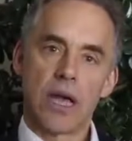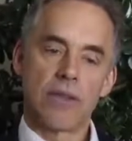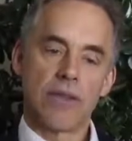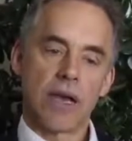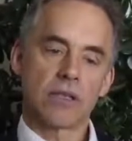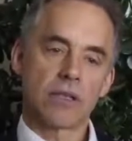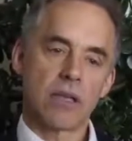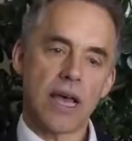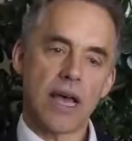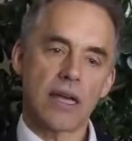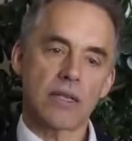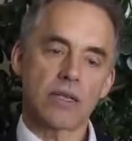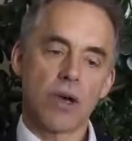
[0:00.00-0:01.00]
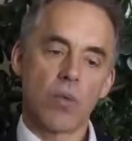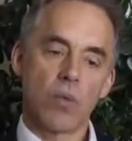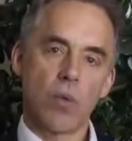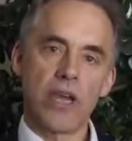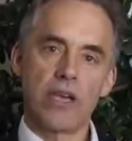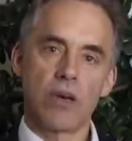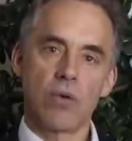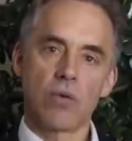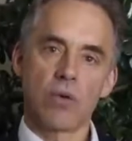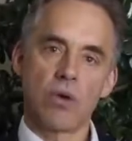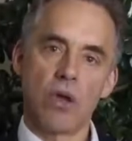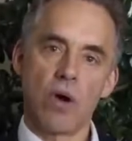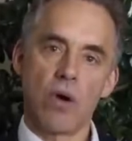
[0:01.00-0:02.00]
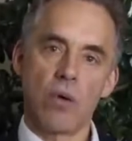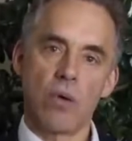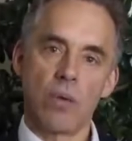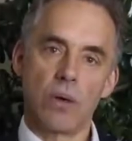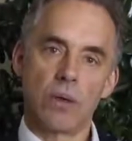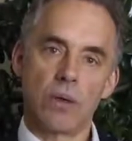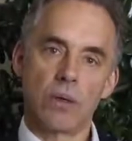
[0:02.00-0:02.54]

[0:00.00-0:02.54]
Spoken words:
And the answer to that is, we don't know.